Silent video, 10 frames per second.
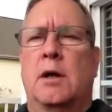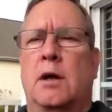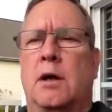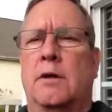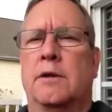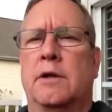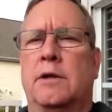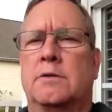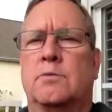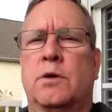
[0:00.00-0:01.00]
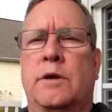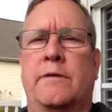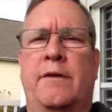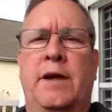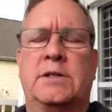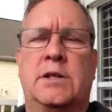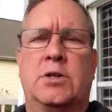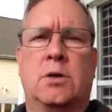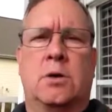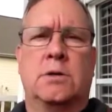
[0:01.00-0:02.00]
then there's really fancy
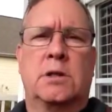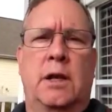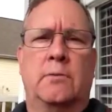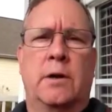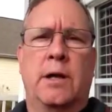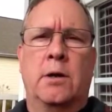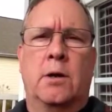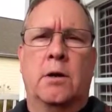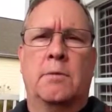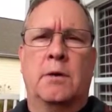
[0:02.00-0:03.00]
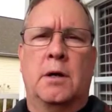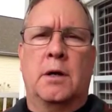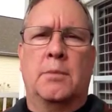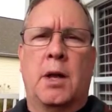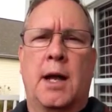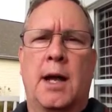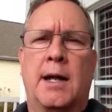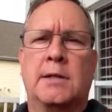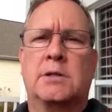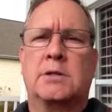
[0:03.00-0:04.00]
charts like radar
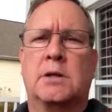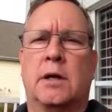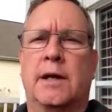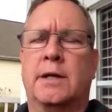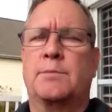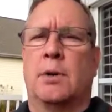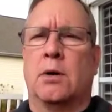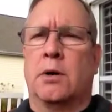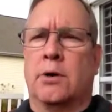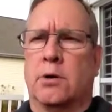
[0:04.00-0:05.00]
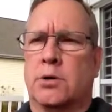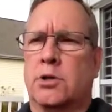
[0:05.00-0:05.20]
plots, X bar and R